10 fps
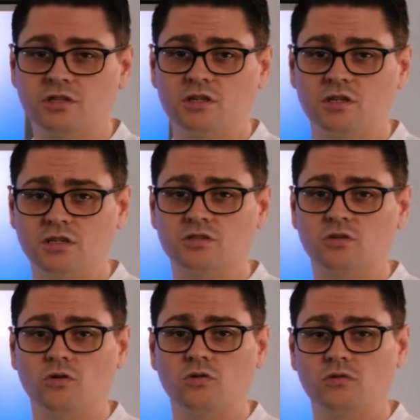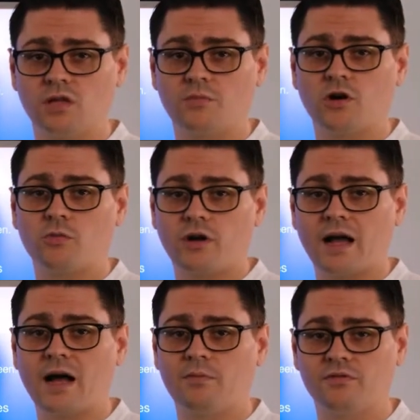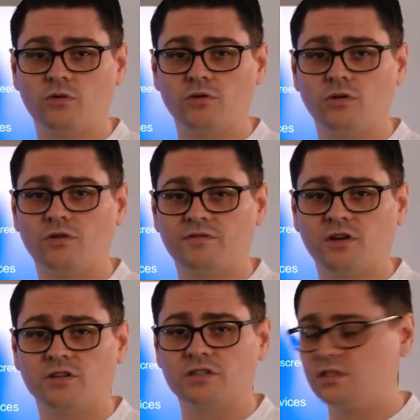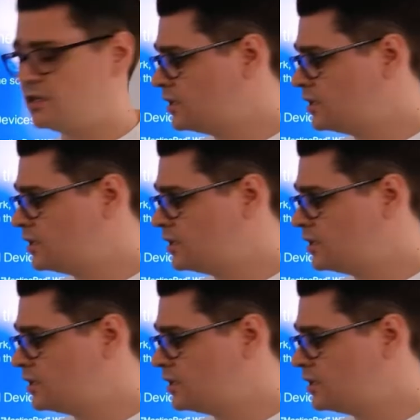to install the appropriate app for your device.